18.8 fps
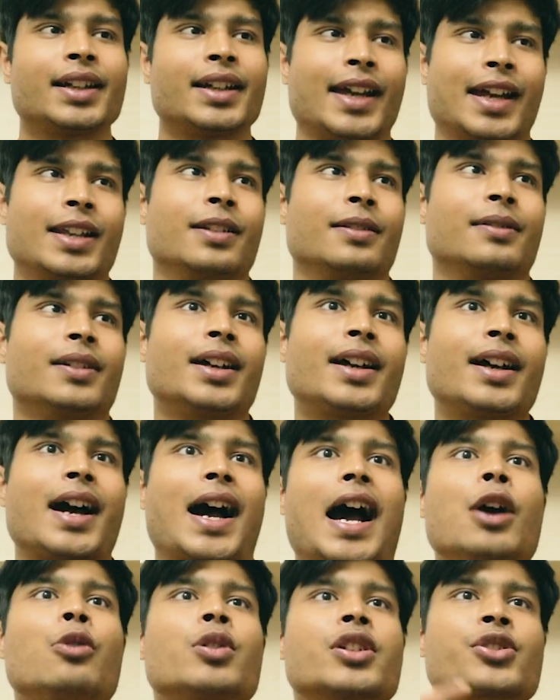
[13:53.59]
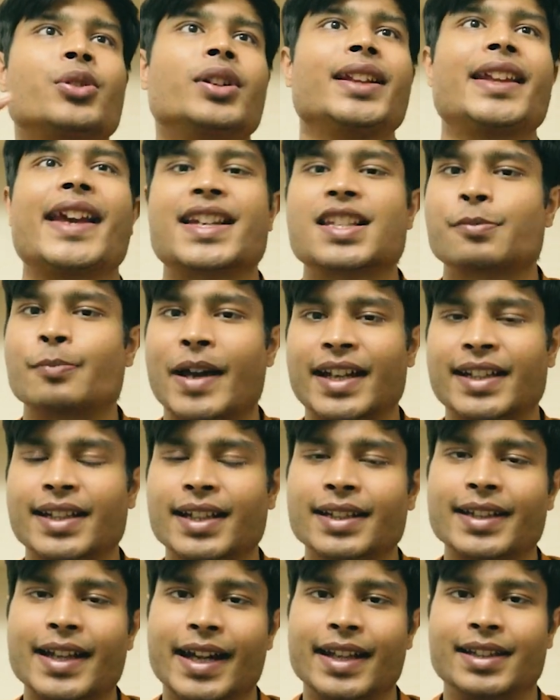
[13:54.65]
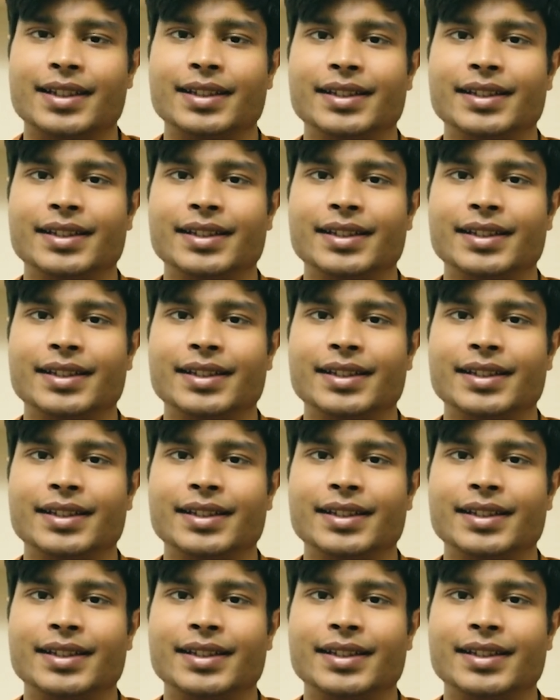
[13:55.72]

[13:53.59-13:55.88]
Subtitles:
And I was really expecting that